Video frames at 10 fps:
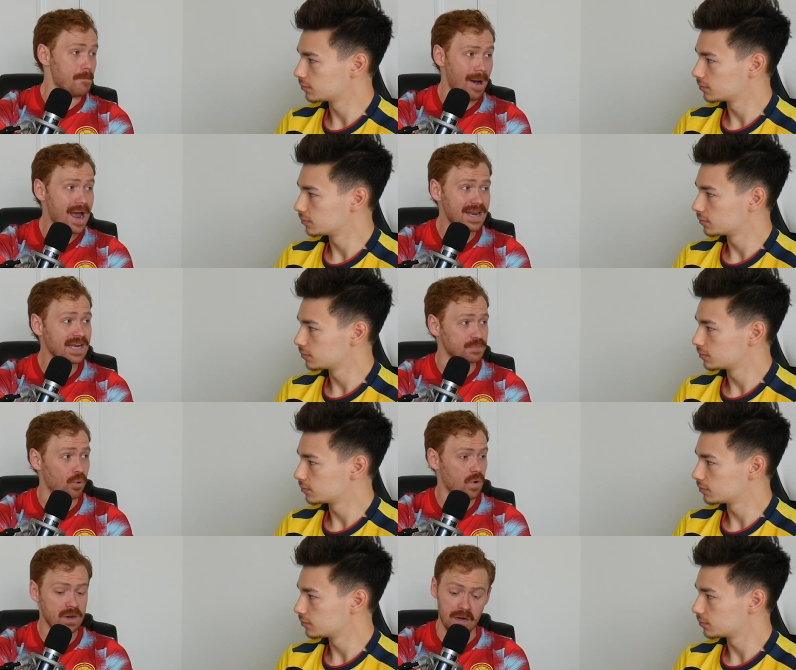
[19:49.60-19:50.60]
Speaker 1: My next
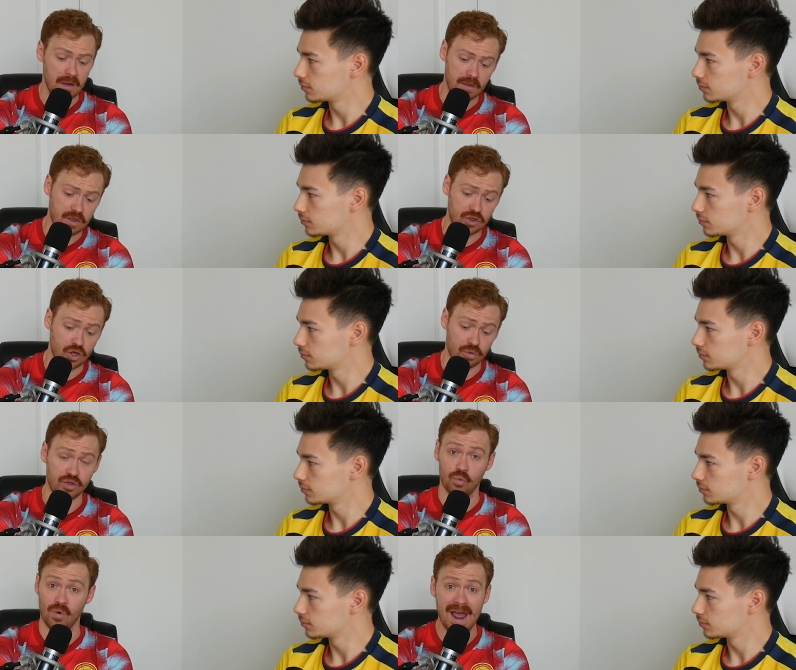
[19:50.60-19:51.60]
point, the
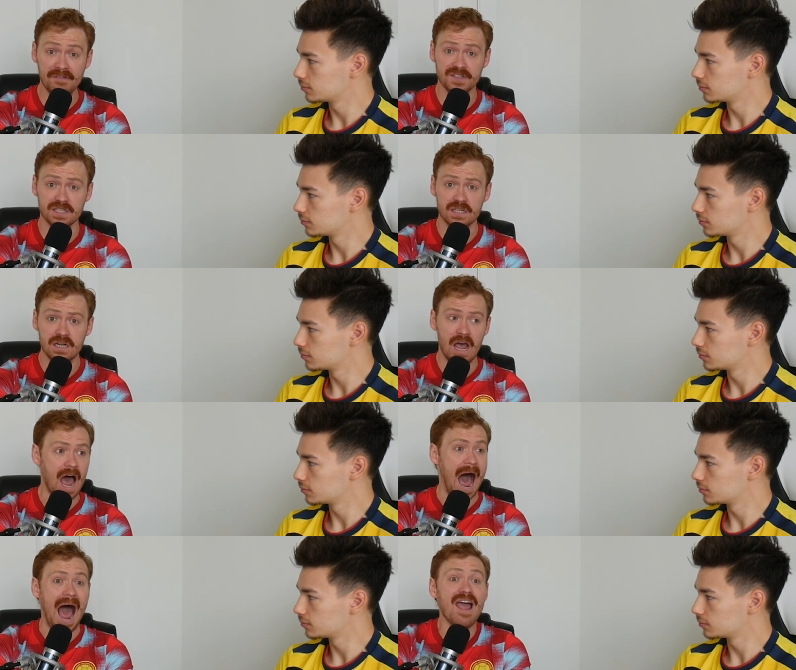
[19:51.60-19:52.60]
the refs.
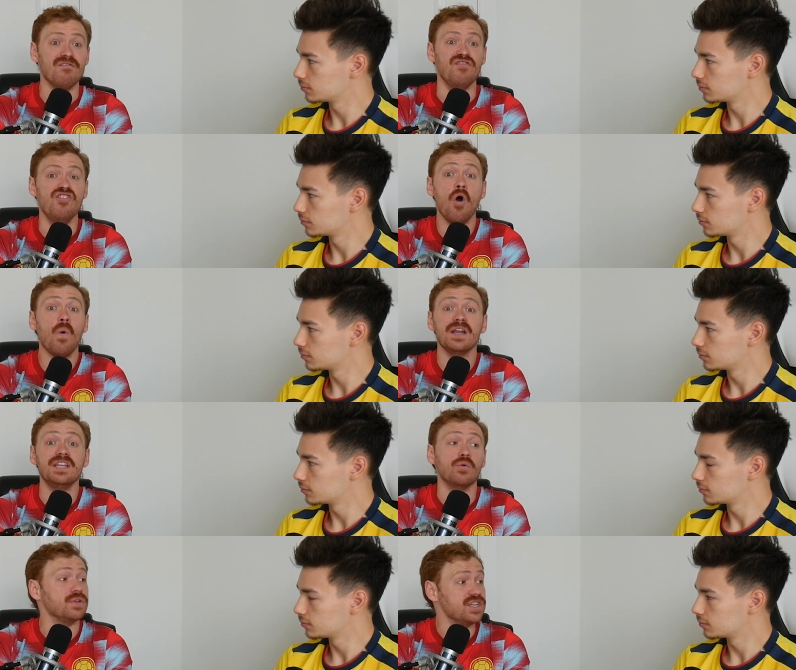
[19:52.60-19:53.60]
I have no
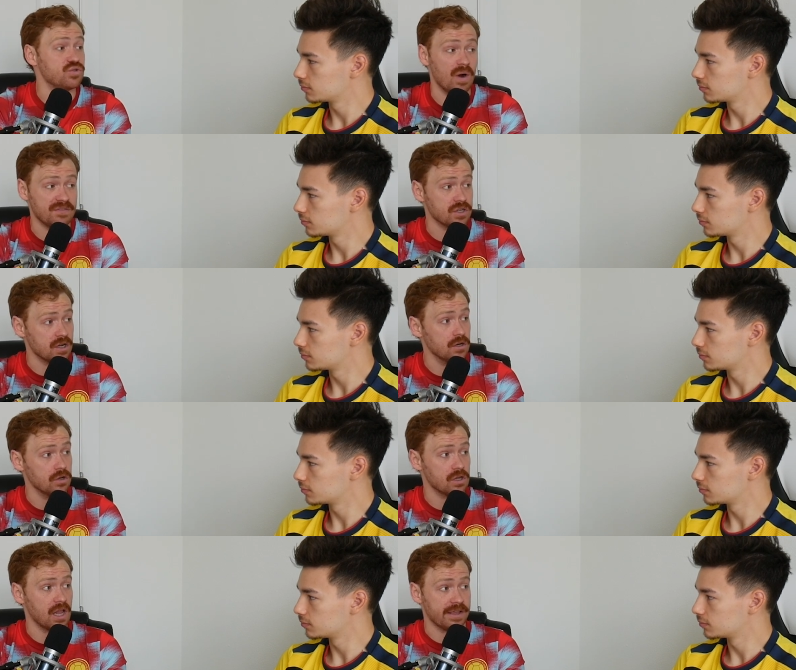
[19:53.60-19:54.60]
idea what these refs are going to
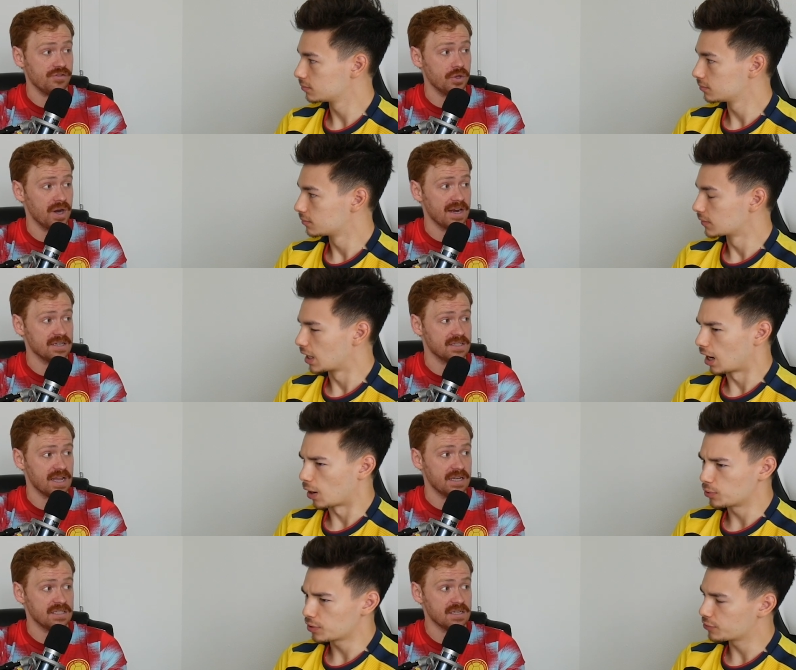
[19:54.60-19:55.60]
look like in the United
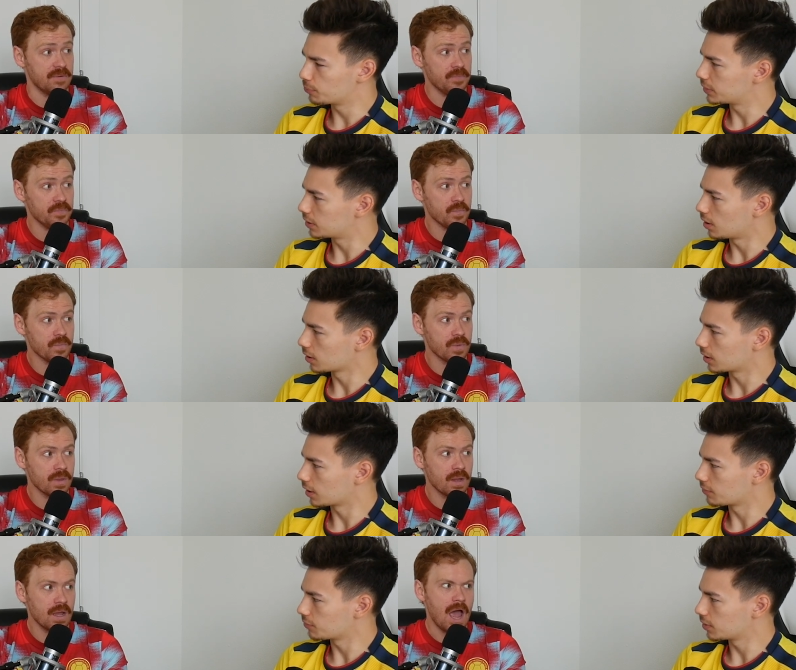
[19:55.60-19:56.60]
States. I wonder
Speaker 2: if there'll be
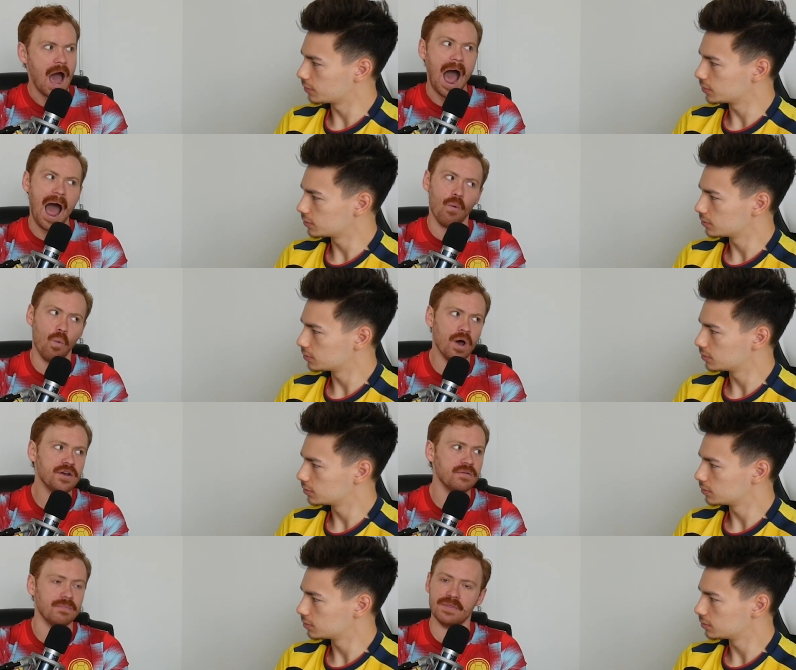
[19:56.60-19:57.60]
CONCACAF refs.
Speaker 1: I
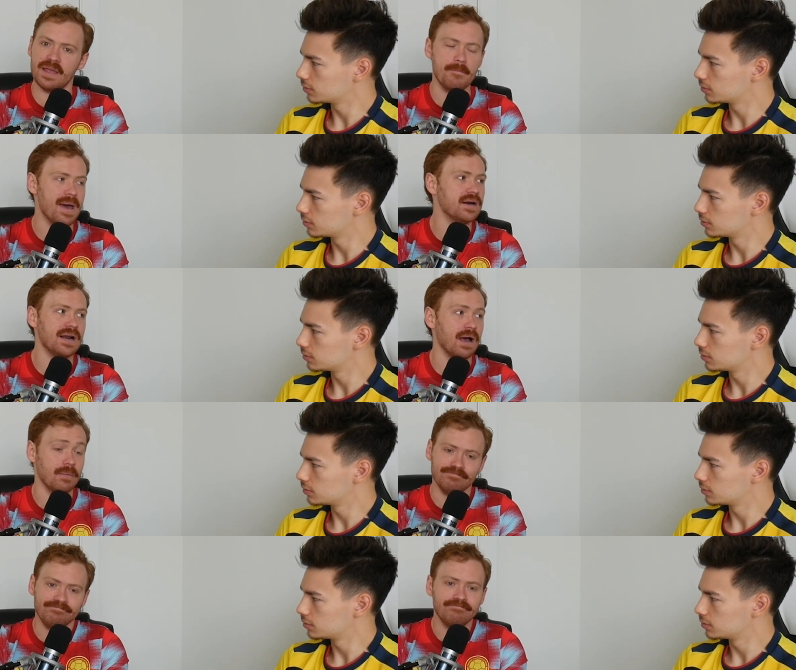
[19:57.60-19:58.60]
wonder they better not.
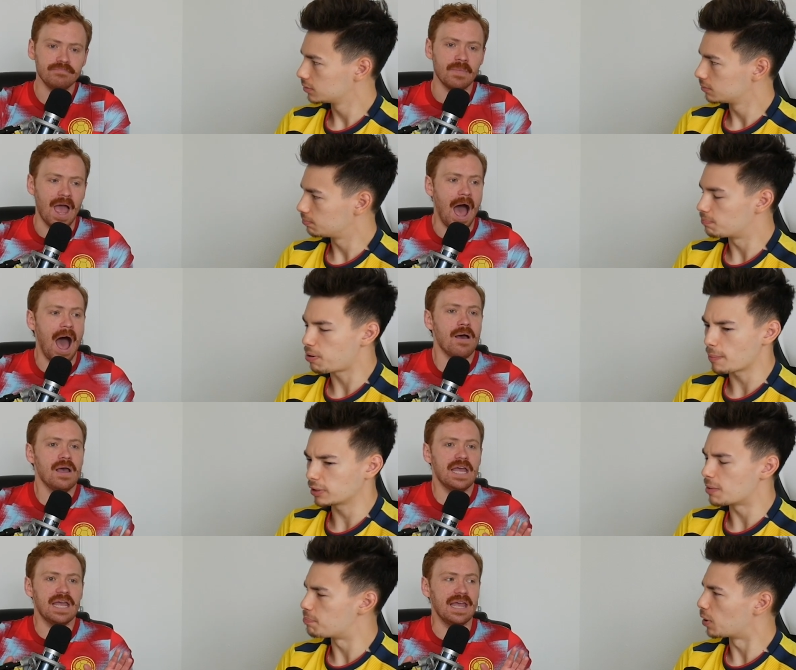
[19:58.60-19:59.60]

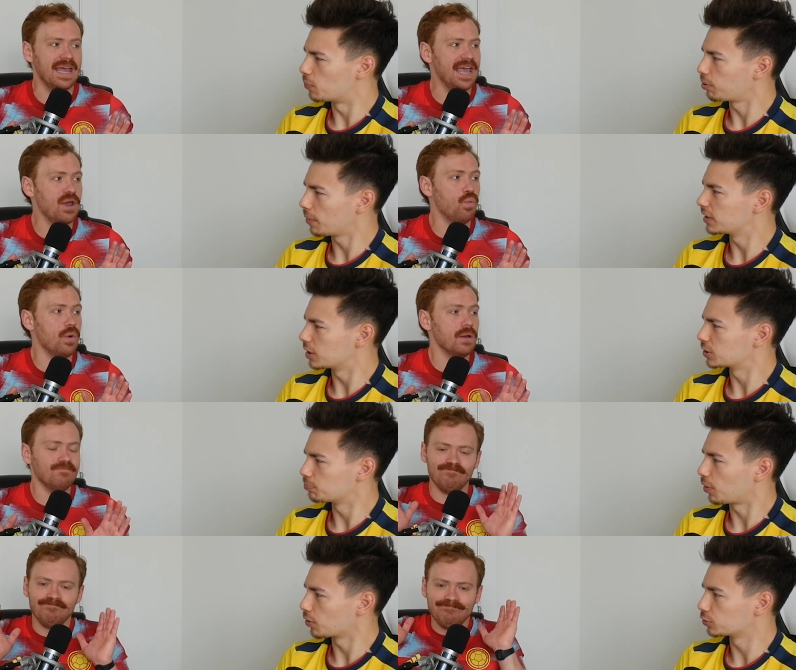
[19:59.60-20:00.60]
Speaker 2: Probably a boat. Probably it,
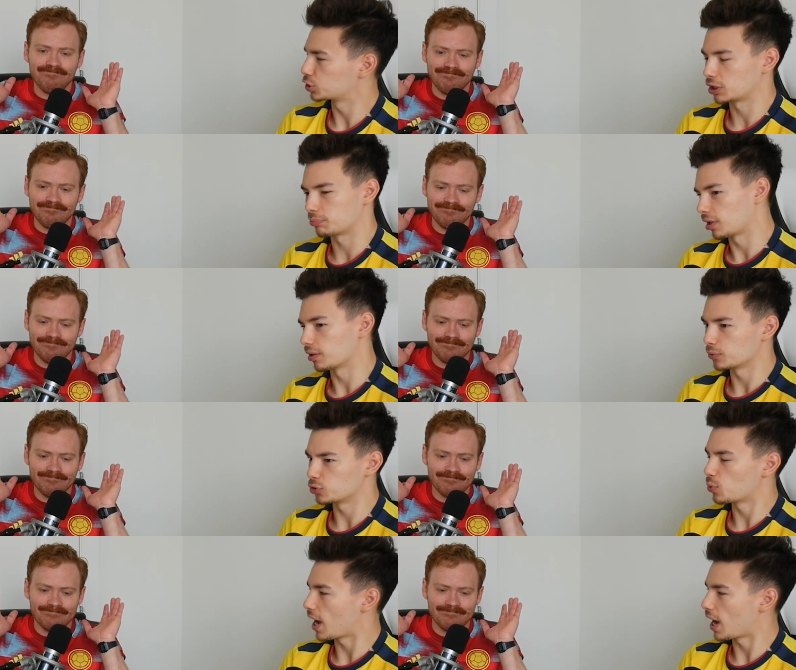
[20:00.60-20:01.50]
some partnership. Like we'll do